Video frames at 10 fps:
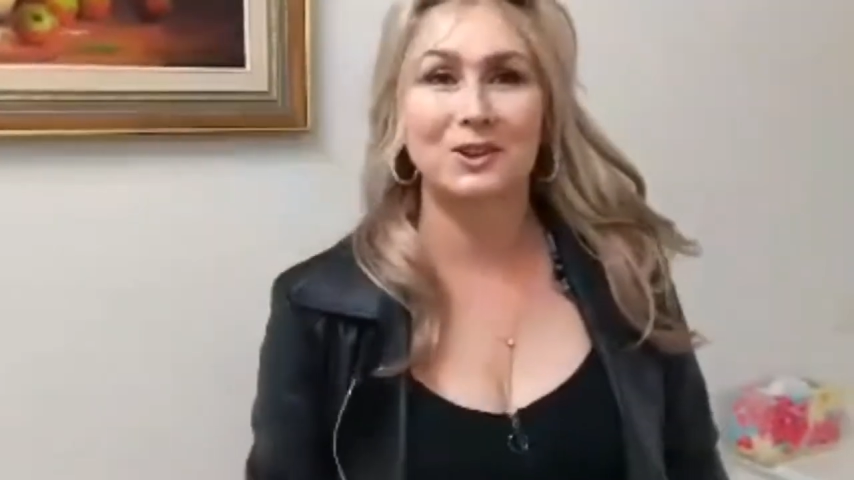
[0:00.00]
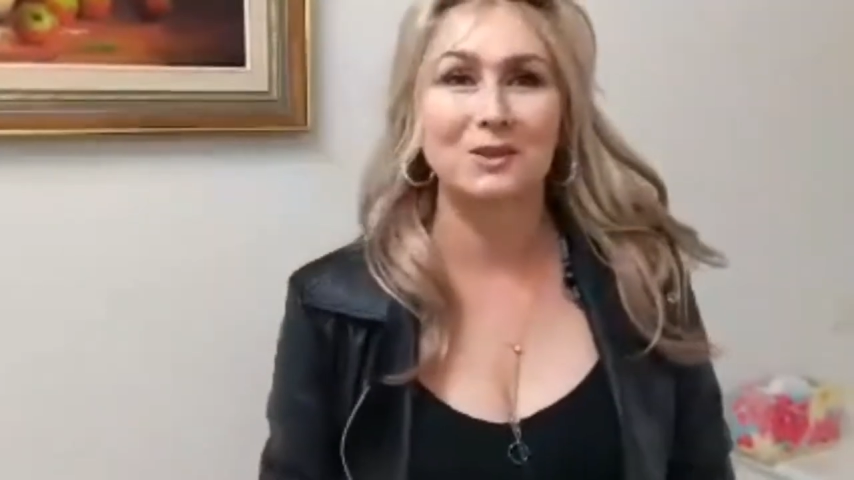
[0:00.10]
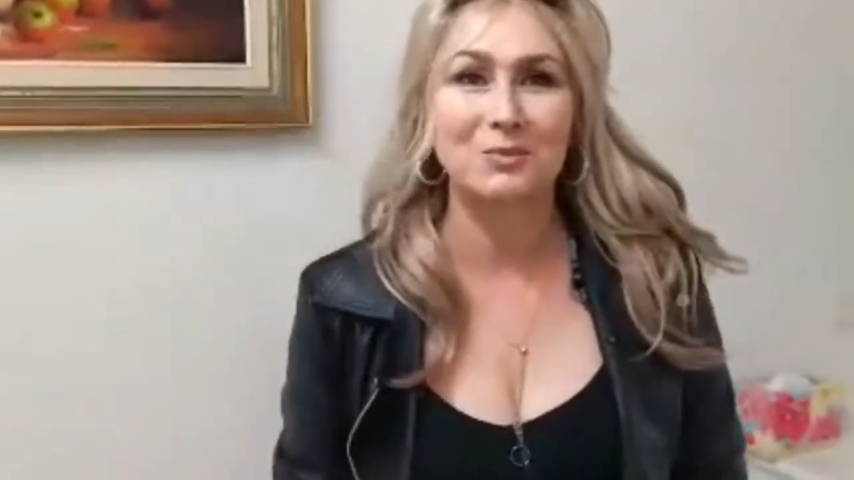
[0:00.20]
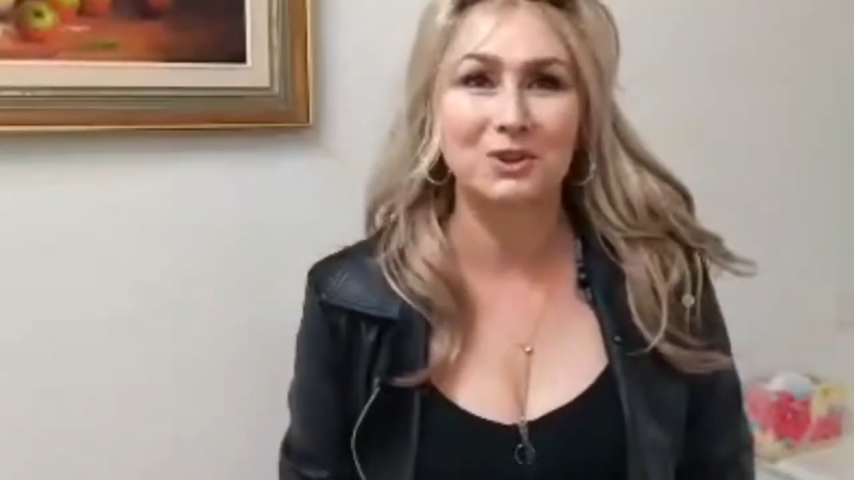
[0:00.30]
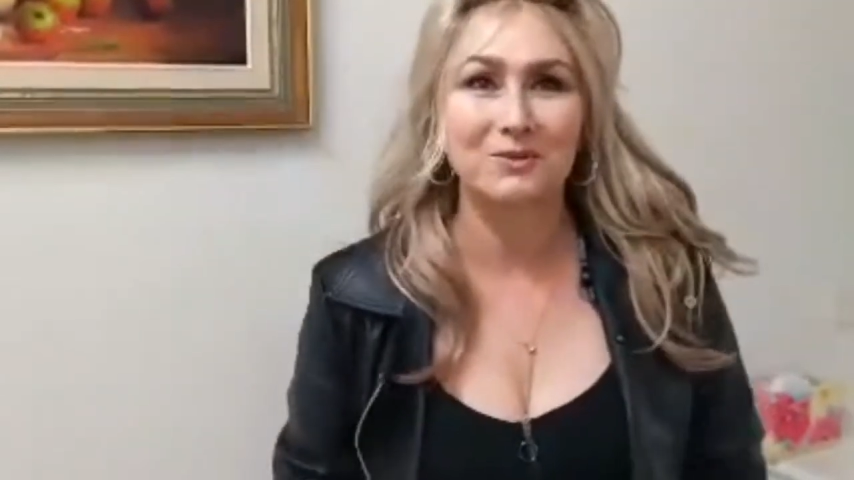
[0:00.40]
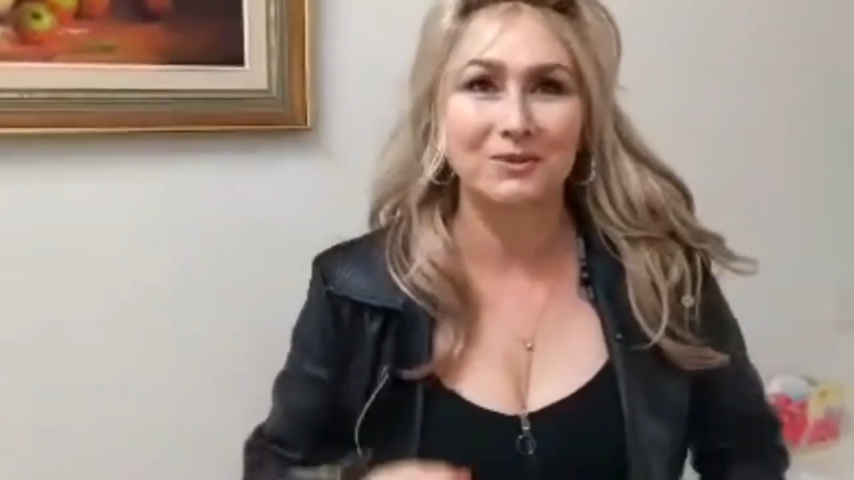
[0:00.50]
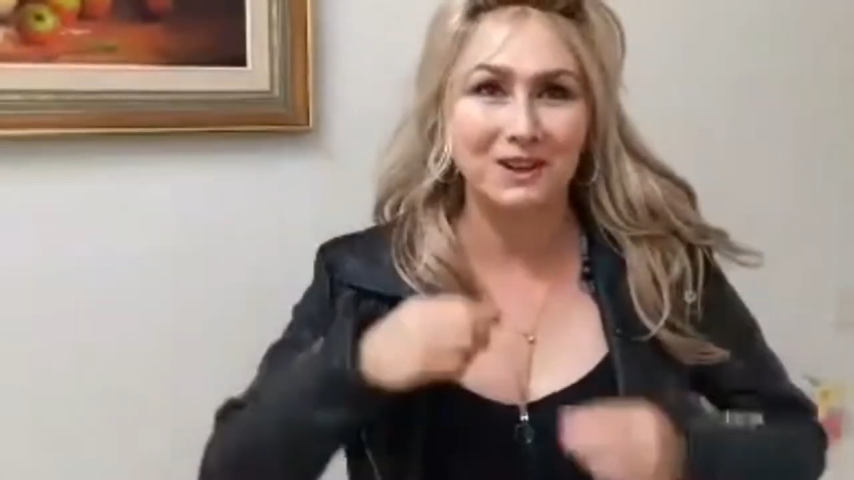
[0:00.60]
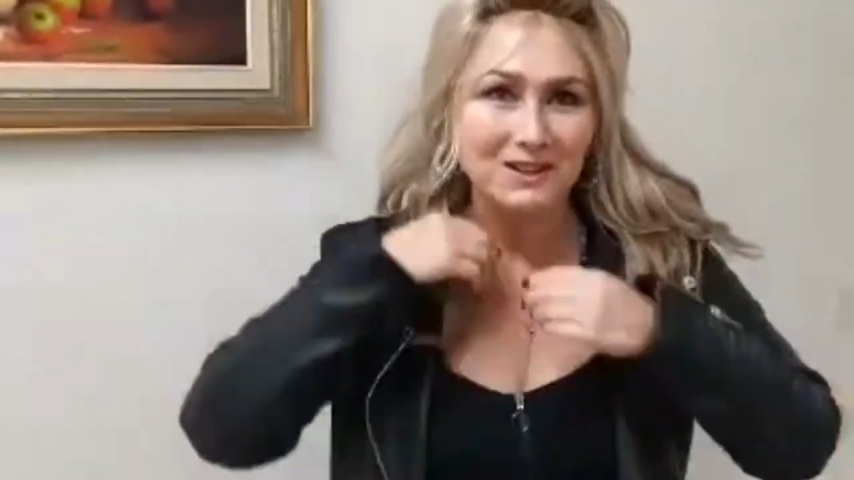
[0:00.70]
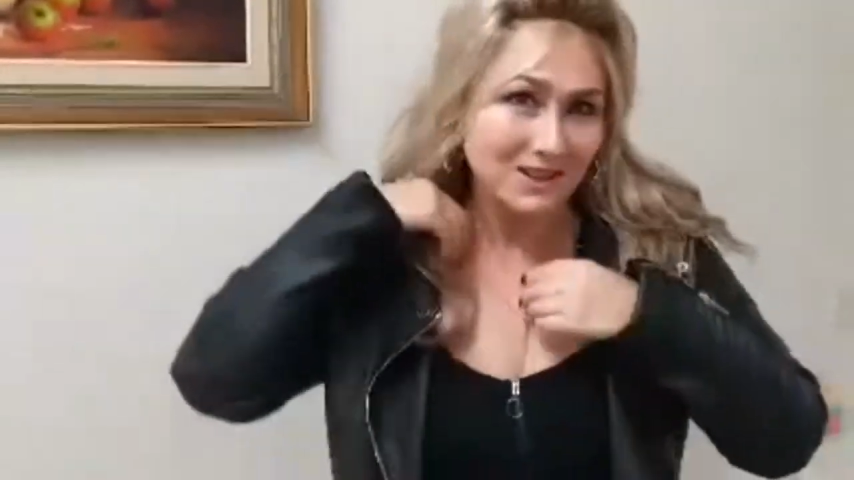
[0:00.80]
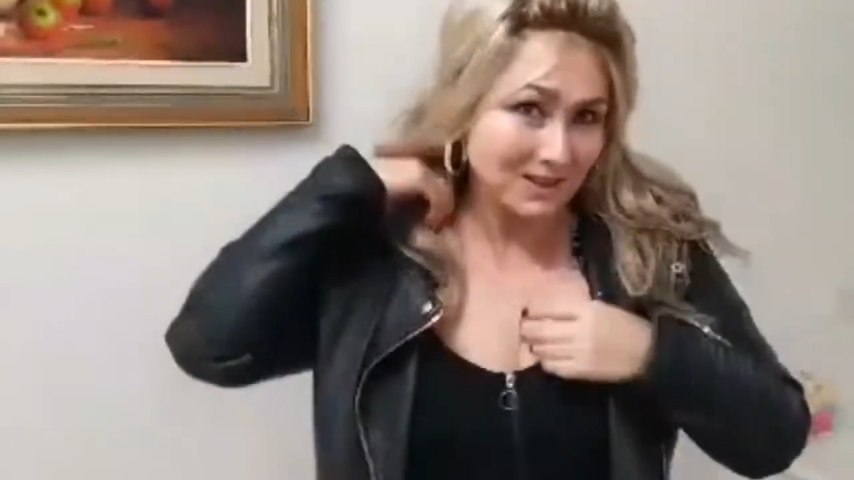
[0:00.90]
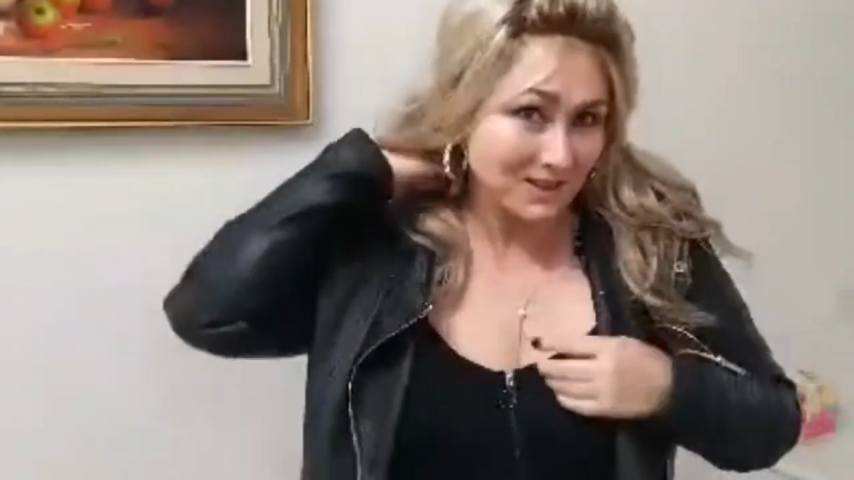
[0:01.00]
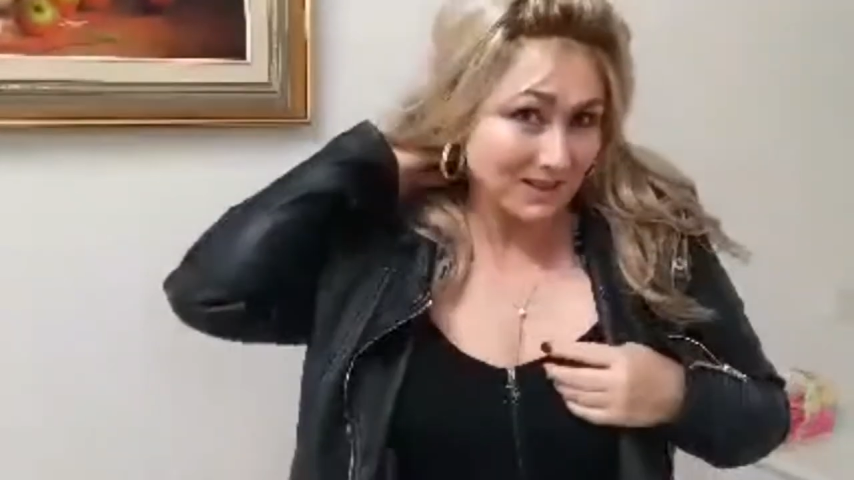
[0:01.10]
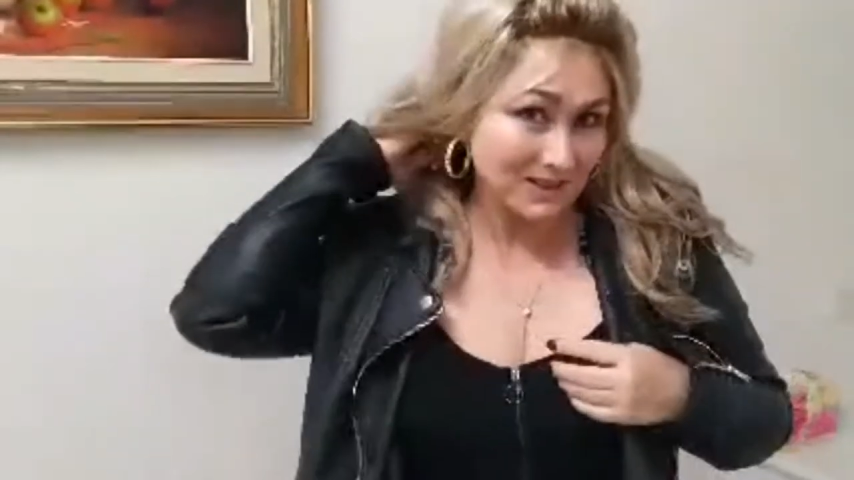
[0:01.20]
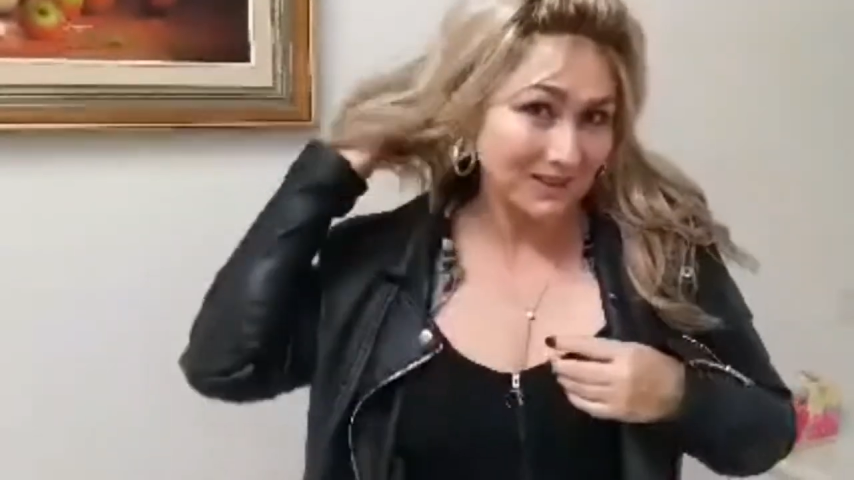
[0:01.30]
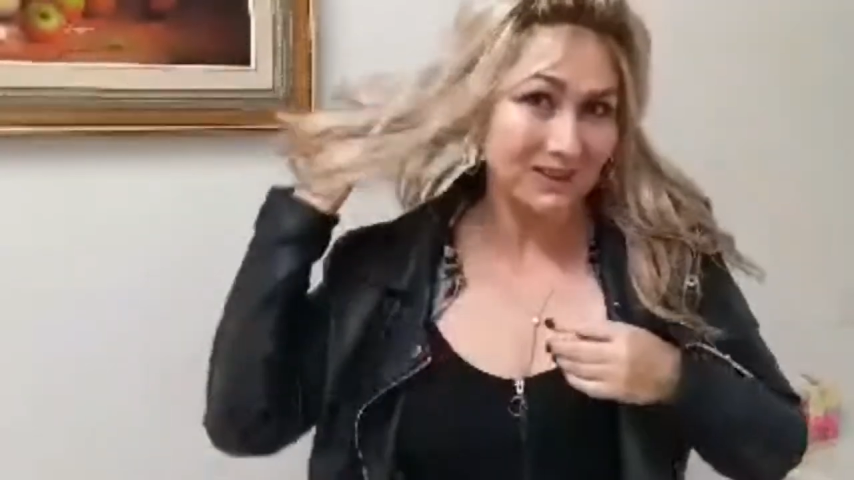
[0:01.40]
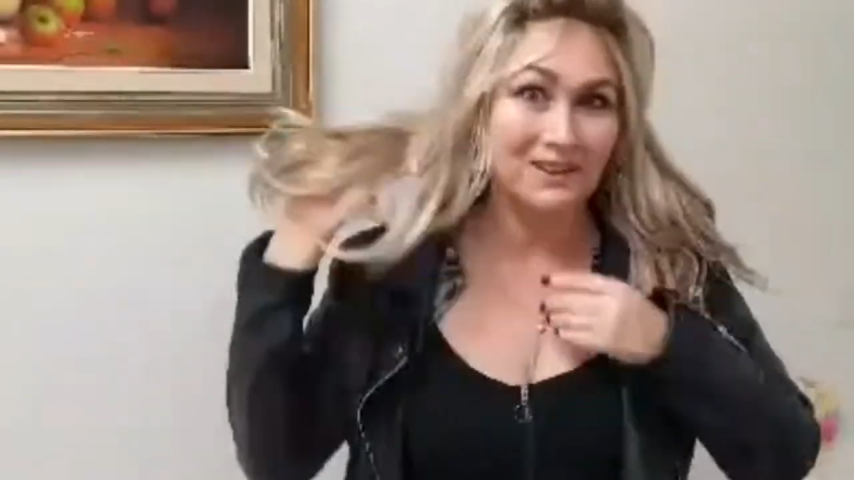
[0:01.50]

looking pretty fantastic.